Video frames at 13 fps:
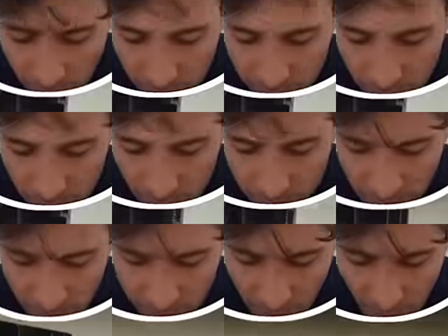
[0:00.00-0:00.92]
guys, my drone
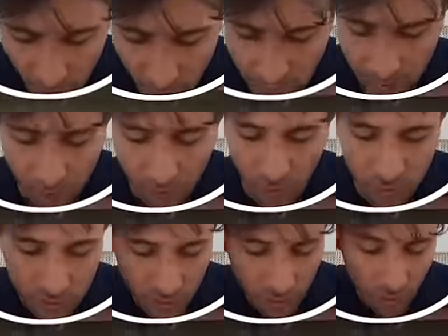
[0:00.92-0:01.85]
signal is out. Oh my god, that
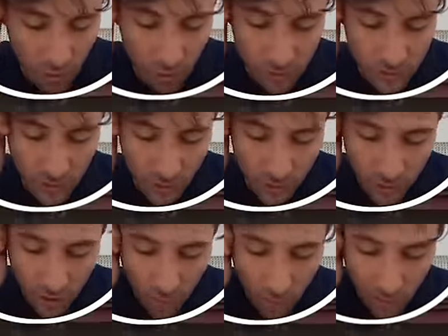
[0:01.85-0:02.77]
was so close.
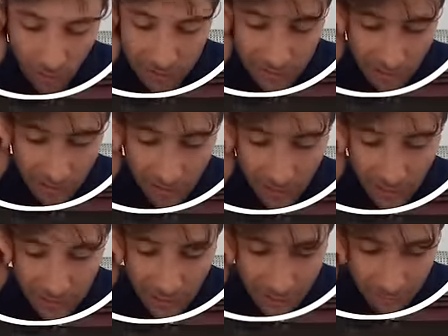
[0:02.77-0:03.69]
What the hell, I
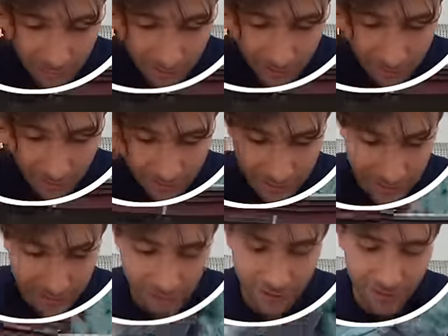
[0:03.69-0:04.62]
can't believe it.
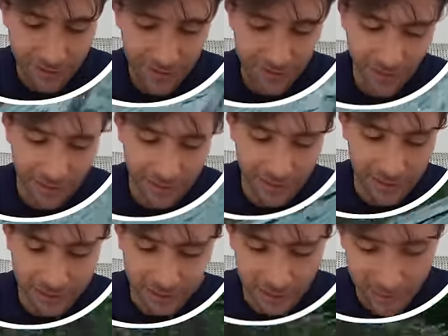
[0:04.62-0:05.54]
Guys, I
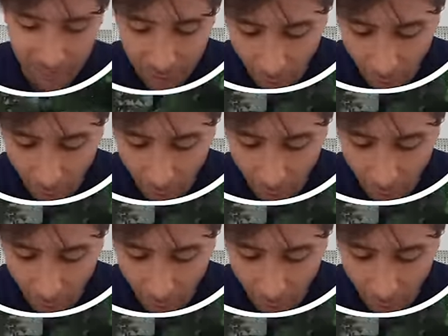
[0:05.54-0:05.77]
literally